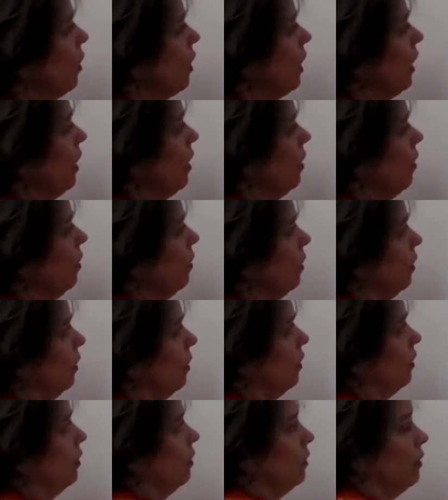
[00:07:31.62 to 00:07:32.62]
we're gonna
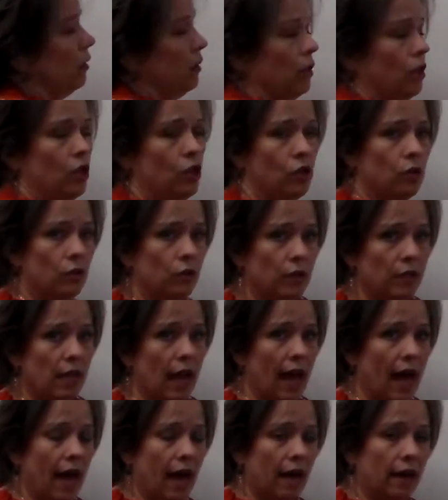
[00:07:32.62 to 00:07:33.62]
use
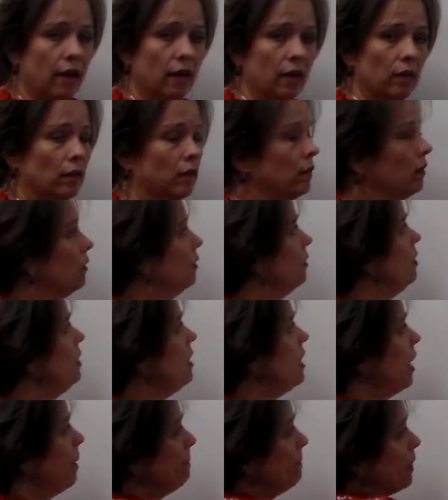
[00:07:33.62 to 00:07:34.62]
that
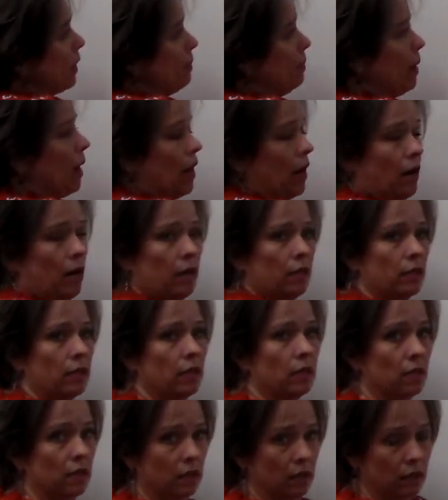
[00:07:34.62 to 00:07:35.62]
number
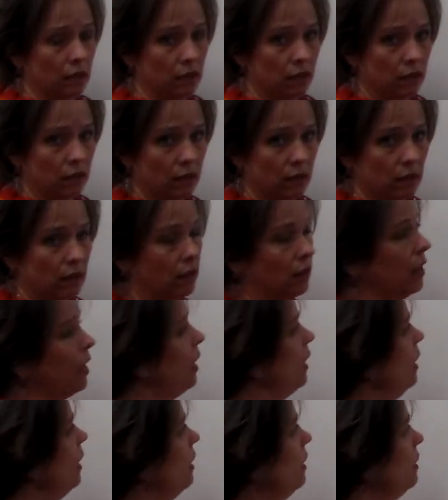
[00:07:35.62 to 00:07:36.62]
part,
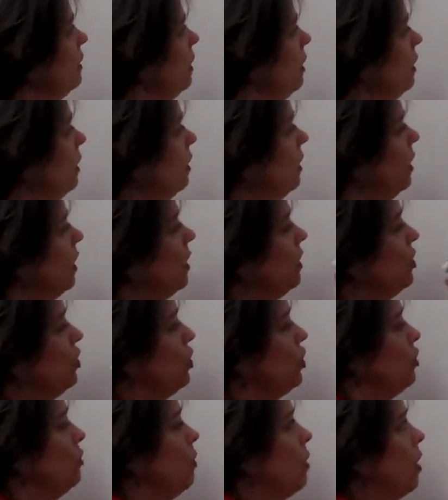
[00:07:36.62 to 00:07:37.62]
okay, and
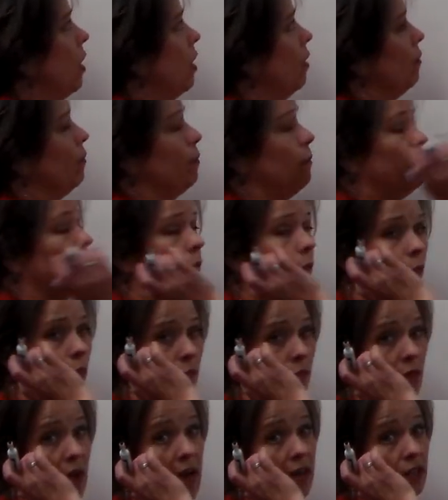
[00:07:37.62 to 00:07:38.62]

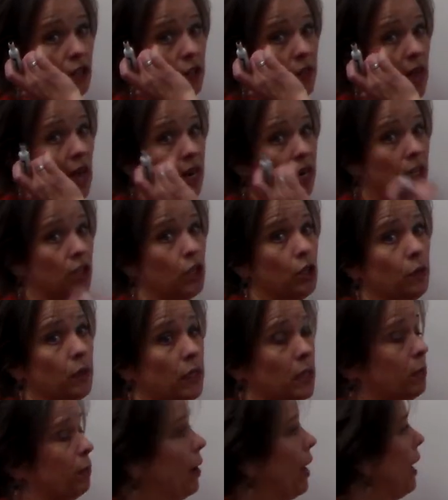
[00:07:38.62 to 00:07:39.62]
factor that into
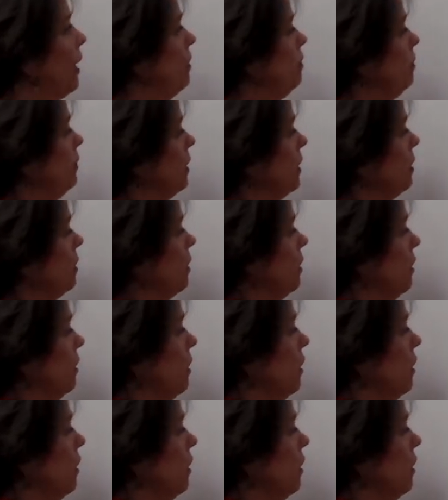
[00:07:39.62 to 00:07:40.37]
its primes.